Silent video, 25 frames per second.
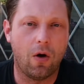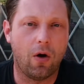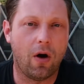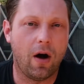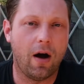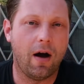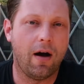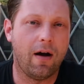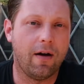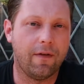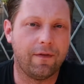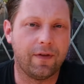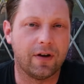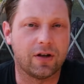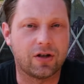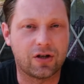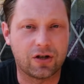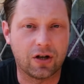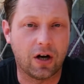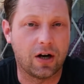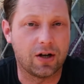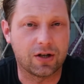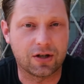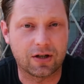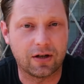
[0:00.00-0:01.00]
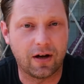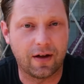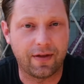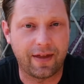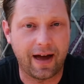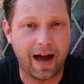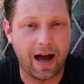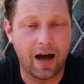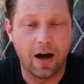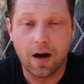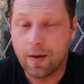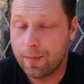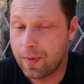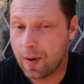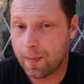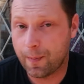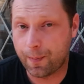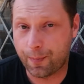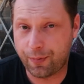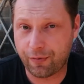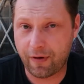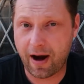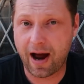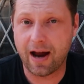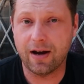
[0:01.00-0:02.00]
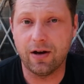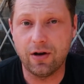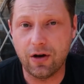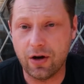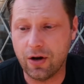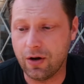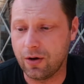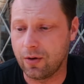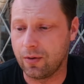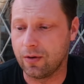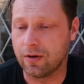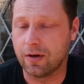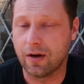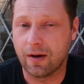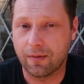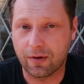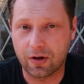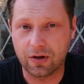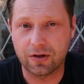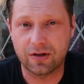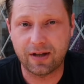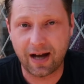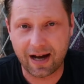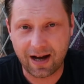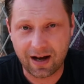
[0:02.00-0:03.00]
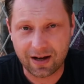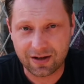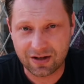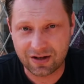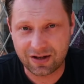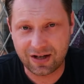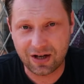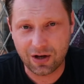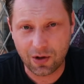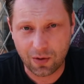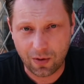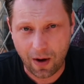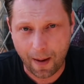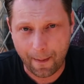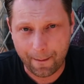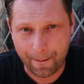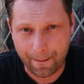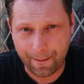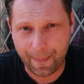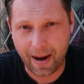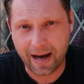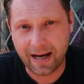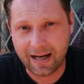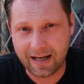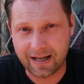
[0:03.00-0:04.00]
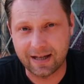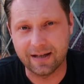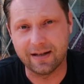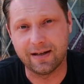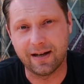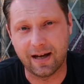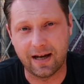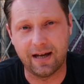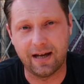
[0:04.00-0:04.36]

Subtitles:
or other sites like that, but brand new, because they are still making